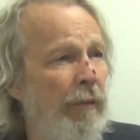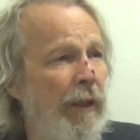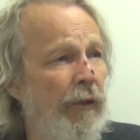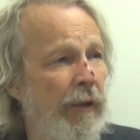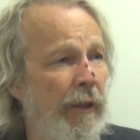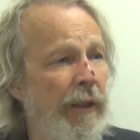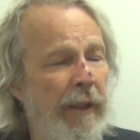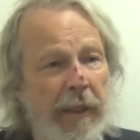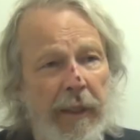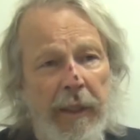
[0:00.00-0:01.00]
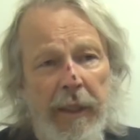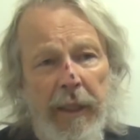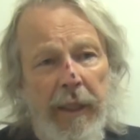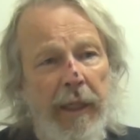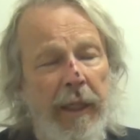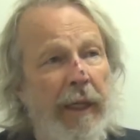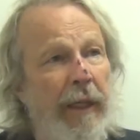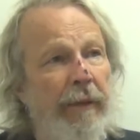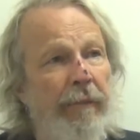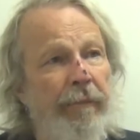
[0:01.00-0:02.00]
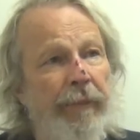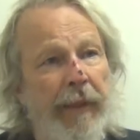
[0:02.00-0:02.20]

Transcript: Inslee. And,